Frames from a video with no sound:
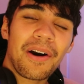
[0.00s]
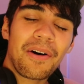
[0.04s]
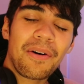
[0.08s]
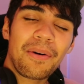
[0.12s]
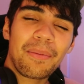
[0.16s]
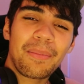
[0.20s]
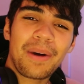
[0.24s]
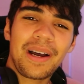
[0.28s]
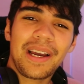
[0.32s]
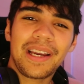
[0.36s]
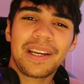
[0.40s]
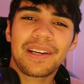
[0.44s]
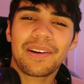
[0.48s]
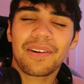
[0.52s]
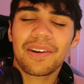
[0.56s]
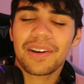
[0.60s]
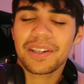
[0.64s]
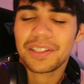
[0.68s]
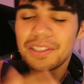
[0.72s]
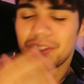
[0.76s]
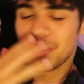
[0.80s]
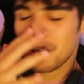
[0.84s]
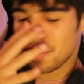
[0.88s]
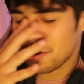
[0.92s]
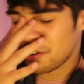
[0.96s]
Oh my
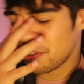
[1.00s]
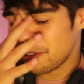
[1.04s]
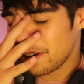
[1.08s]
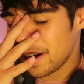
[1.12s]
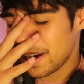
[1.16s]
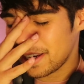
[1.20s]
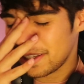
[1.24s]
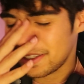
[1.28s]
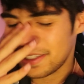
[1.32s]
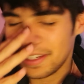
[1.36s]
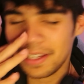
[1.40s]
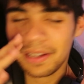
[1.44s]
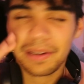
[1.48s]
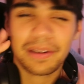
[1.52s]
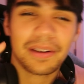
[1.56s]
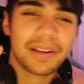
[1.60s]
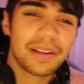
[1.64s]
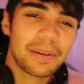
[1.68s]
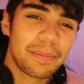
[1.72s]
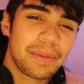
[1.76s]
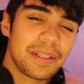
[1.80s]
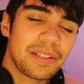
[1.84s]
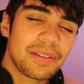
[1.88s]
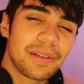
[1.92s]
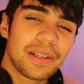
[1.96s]
gosh, crazy. I'm
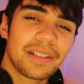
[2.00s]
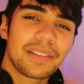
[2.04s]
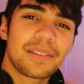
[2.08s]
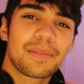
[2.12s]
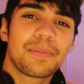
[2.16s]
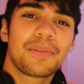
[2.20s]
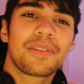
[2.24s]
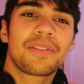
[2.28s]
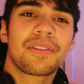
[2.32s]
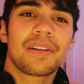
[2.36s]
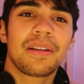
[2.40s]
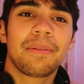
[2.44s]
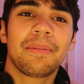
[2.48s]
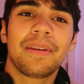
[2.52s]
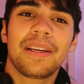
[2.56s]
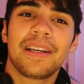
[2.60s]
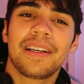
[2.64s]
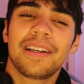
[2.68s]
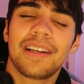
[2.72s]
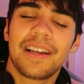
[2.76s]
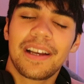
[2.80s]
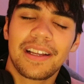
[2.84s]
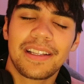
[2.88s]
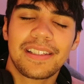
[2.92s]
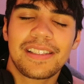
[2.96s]
gonna be doing some
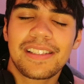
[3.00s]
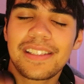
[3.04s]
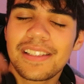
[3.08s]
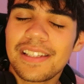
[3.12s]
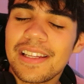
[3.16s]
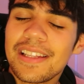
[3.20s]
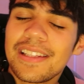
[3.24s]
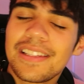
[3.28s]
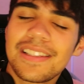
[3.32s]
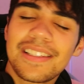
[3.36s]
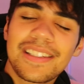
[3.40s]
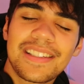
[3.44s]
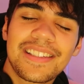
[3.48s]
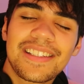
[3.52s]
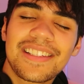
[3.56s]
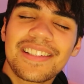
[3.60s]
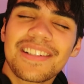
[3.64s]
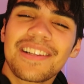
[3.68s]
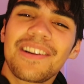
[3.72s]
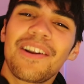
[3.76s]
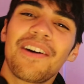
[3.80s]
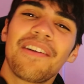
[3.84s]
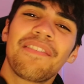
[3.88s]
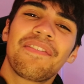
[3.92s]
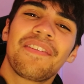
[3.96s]
streaming. It's just
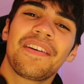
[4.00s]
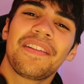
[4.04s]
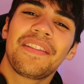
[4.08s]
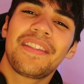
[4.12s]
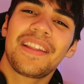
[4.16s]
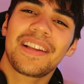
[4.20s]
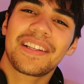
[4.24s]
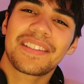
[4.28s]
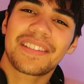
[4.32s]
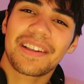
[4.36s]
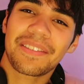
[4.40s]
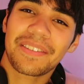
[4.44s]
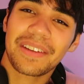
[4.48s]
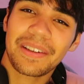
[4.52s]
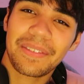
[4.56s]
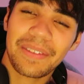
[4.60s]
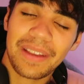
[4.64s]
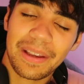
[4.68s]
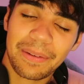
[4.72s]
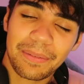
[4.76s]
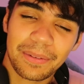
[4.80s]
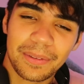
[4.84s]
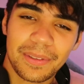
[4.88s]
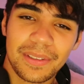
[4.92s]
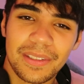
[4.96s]
a lot of fun things that I'm gonna
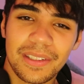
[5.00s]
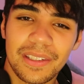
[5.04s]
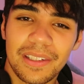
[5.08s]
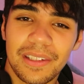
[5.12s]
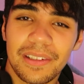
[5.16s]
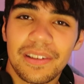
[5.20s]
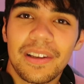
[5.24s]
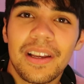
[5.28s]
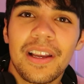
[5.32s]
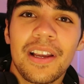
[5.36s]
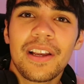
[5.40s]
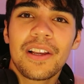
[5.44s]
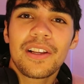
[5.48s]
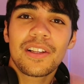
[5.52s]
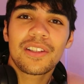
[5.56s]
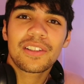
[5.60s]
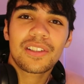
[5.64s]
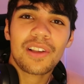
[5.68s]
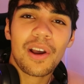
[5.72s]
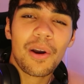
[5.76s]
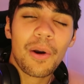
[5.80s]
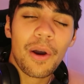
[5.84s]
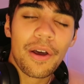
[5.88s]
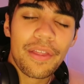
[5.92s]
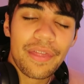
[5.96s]
be able to do.
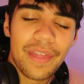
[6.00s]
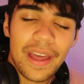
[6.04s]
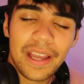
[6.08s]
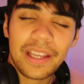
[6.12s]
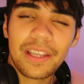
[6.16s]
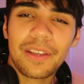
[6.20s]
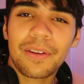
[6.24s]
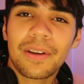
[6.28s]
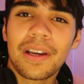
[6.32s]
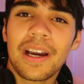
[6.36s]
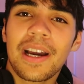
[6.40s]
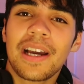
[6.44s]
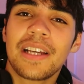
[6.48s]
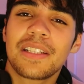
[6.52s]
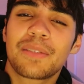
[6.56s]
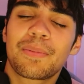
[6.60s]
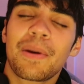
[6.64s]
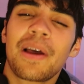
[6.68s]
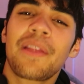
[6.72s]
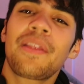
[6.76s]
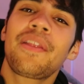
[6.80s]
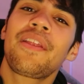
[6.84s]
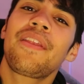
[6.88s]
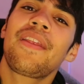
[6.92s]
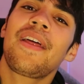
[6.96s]
So thank you guys,
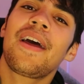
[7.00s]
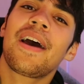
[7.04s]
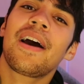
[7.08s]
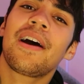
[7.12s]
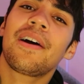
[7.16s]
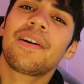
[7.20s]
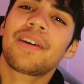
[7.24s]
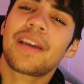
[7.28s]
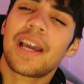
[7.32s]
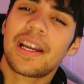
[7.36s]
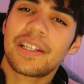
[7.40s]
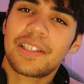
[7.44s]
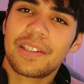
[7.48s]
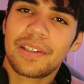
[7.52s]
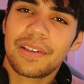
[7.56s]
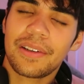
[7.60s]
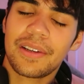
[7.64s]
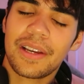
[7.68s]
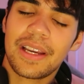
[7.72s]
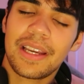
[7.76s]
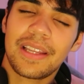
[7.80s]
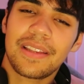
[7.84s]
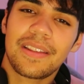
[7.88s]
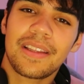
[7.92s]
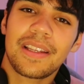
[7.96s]
but other than that, I'll catch
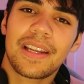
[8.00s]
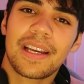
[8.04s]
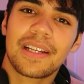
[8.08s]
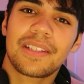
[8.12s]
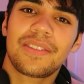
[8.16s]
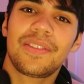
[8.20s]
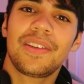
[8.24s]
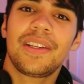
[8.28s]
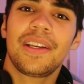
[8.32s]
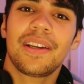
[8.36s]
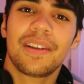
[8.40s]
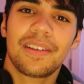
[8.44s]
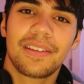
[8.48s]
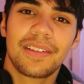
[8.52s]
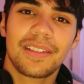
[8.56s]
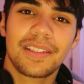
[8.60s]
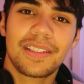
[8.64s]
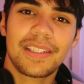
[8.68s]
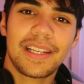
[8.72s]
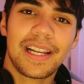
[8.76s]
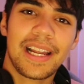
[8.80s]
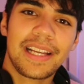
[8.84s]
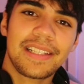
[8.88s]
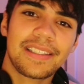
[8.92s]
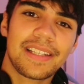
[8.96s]
you in the next video.
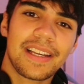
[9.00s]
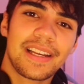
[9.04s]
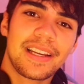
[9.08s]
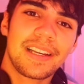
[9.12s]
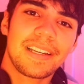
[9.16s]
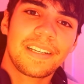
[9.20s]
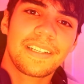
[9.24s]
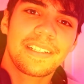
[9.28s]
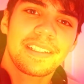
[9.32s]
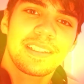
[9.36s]
See you later.